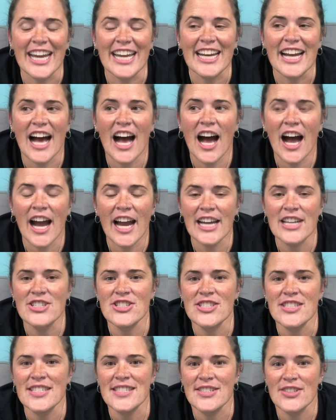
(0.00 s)
And I
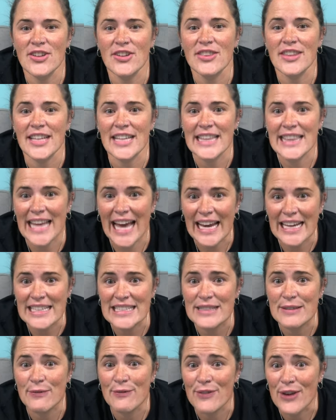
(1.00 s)
just still think that
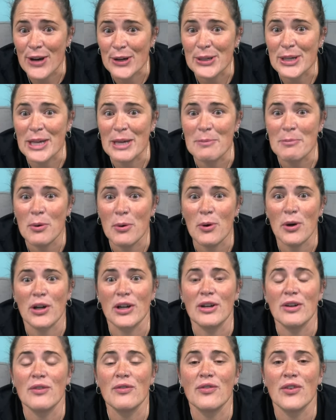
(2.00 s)
is very
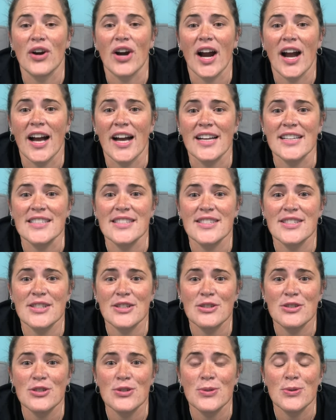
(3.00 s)
important for us
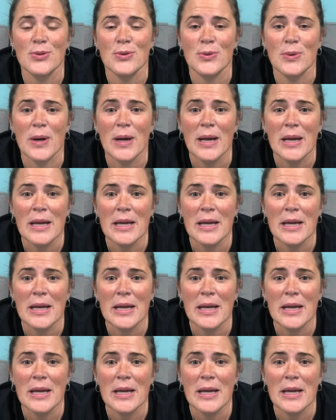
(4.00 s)
to